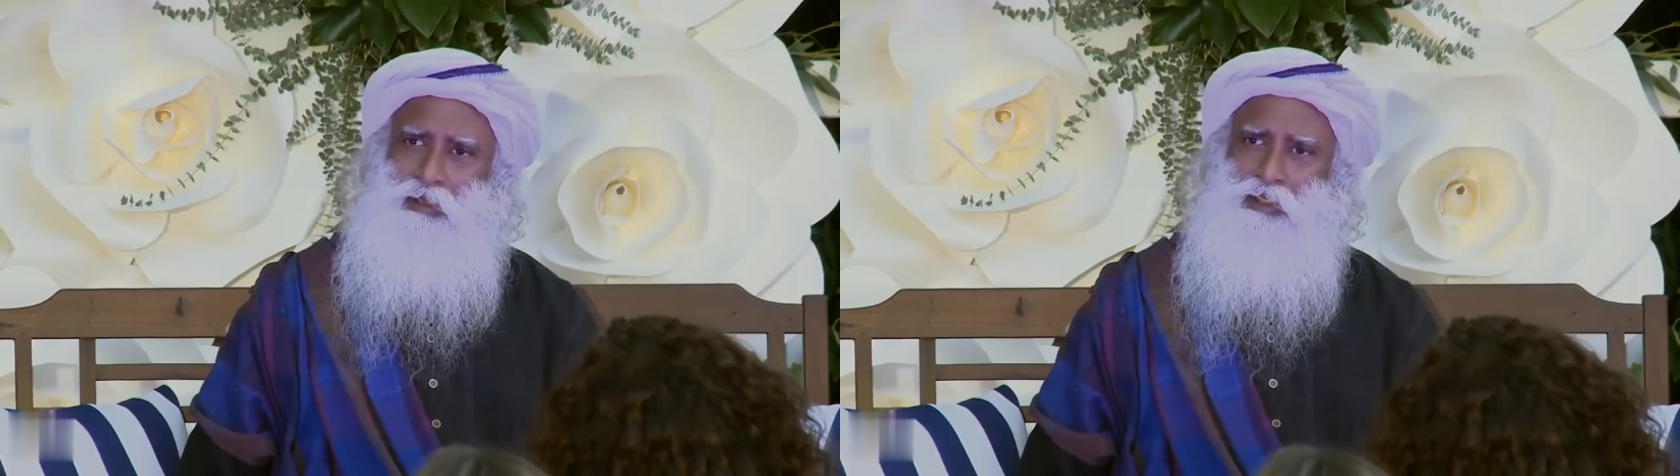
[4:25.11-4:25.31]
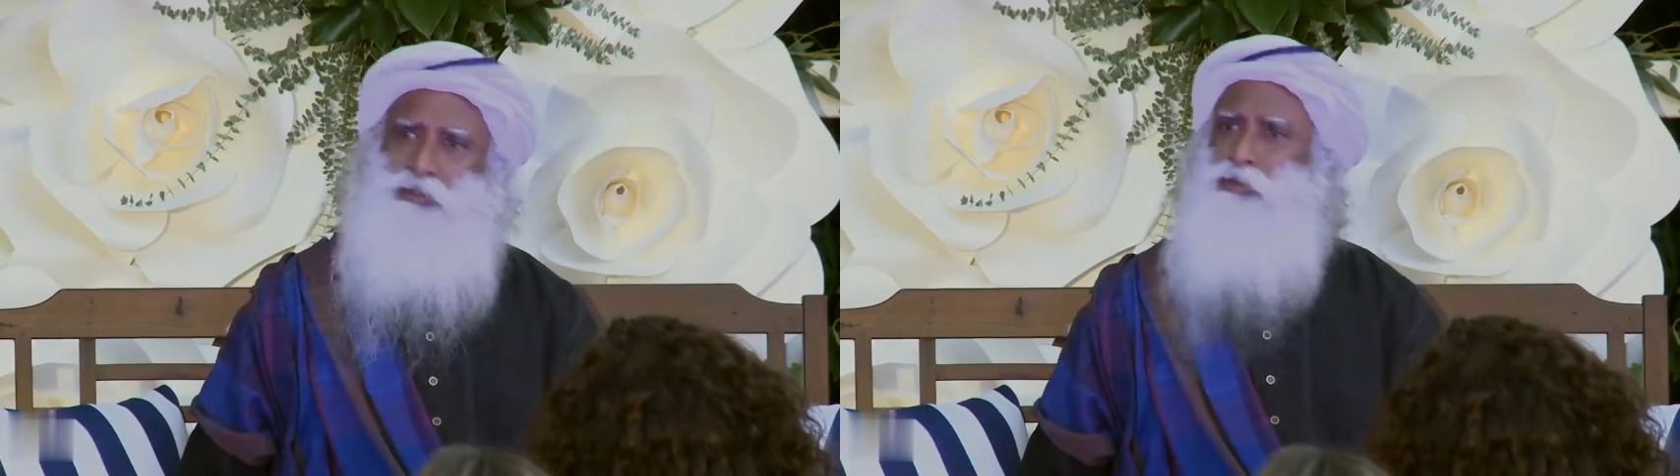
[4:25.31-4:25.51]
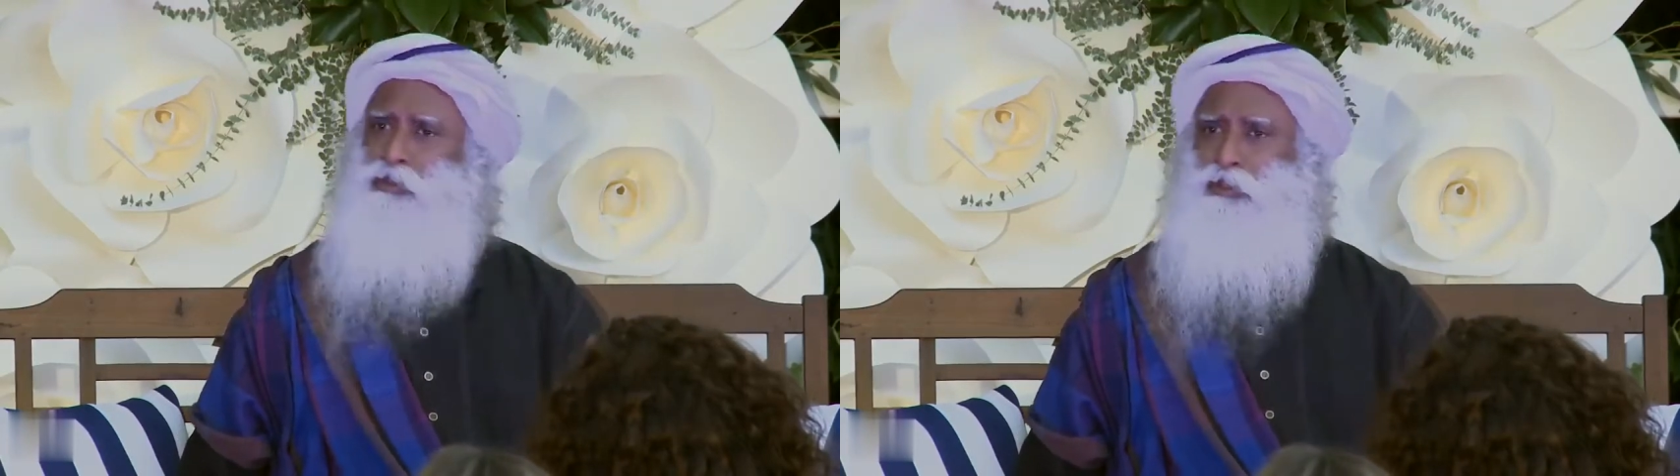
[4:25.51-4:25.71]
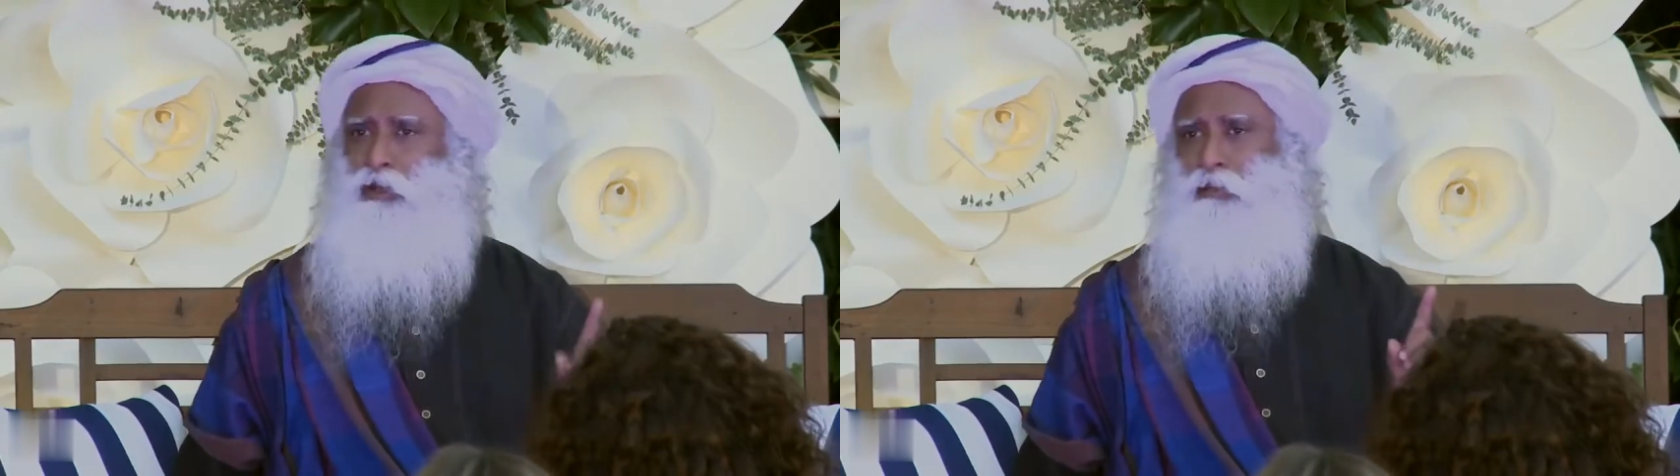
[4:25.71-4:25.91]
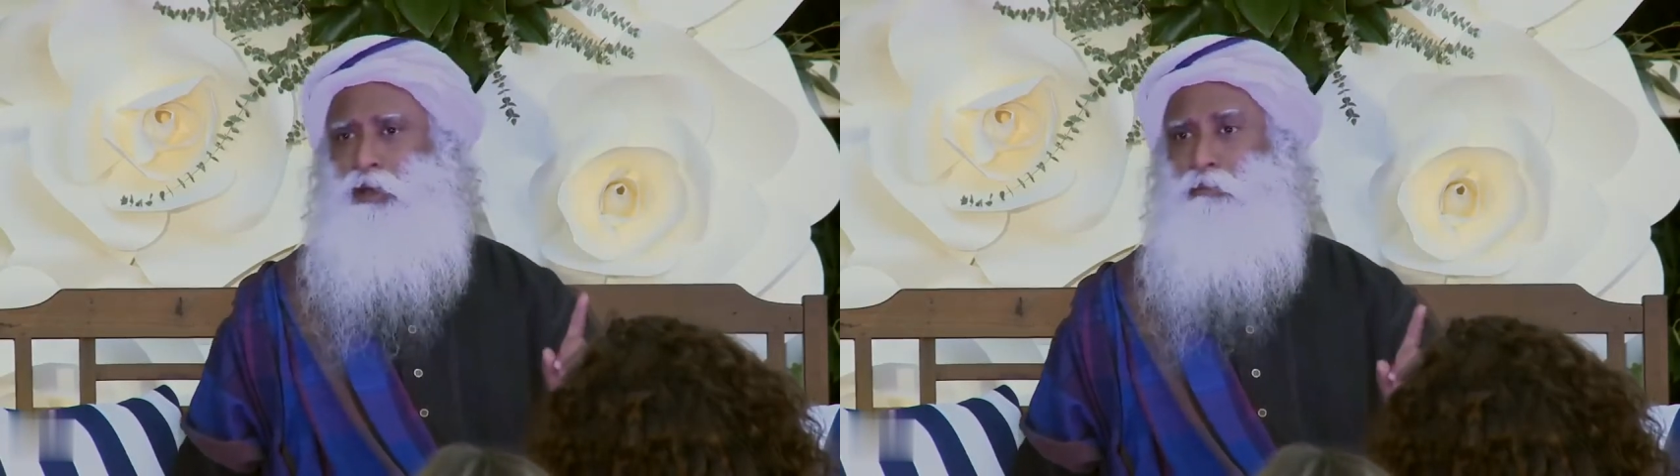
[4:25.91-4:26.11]
is your
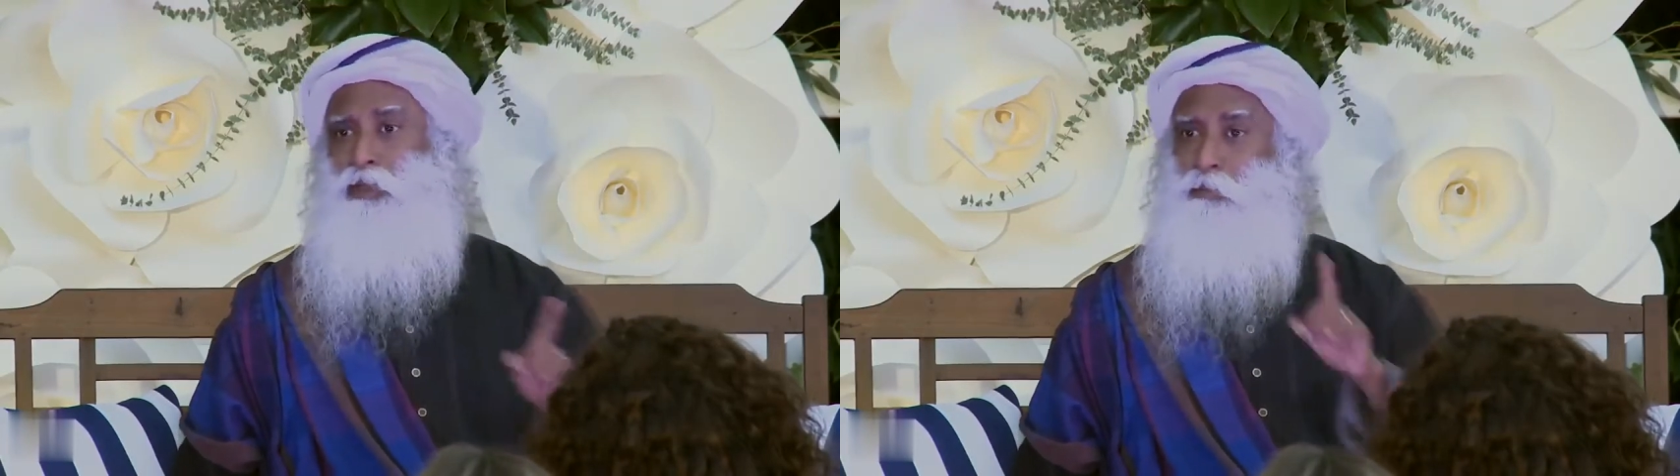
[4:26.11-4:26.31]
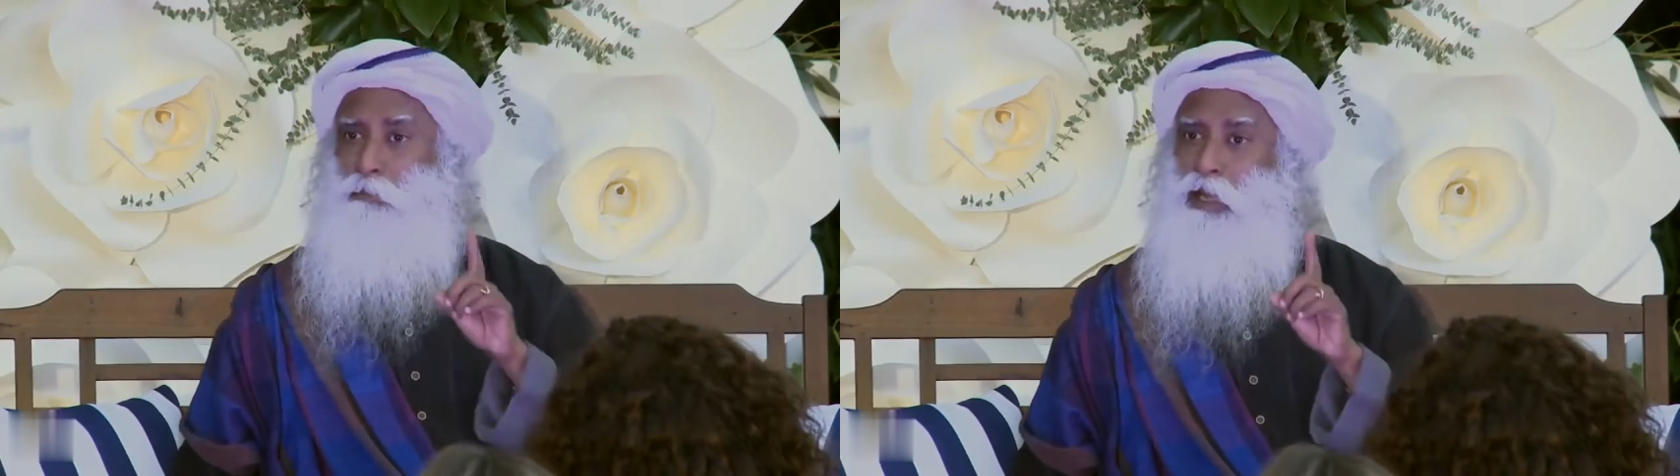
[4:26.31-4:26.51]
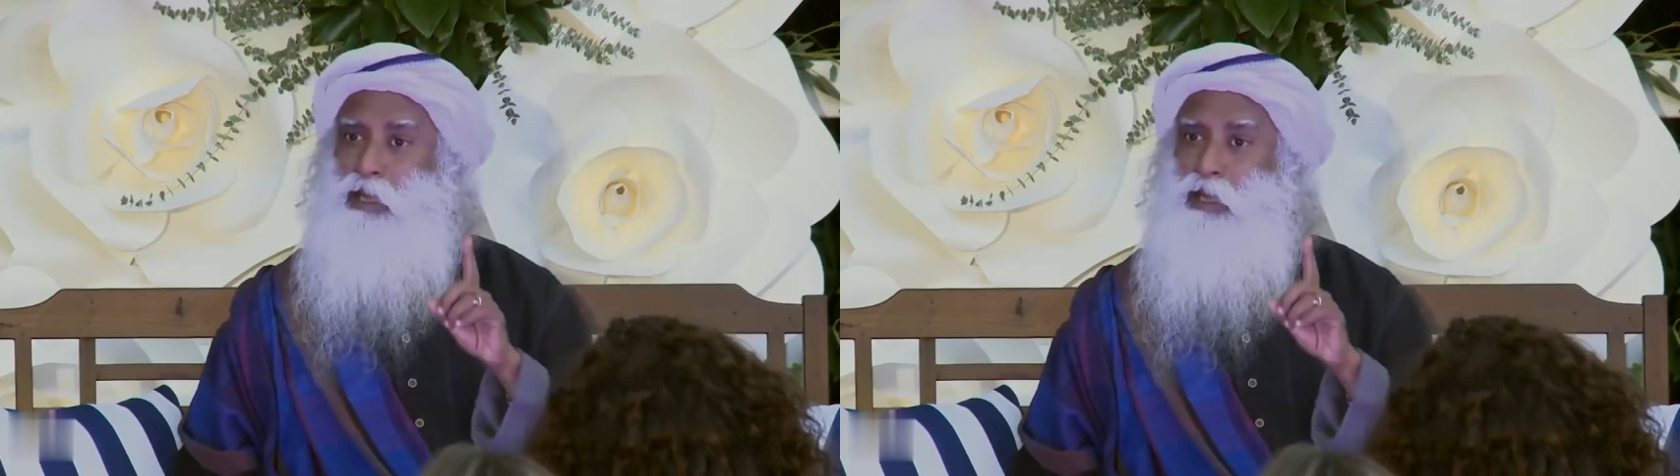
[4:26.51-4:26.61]
drama, maybe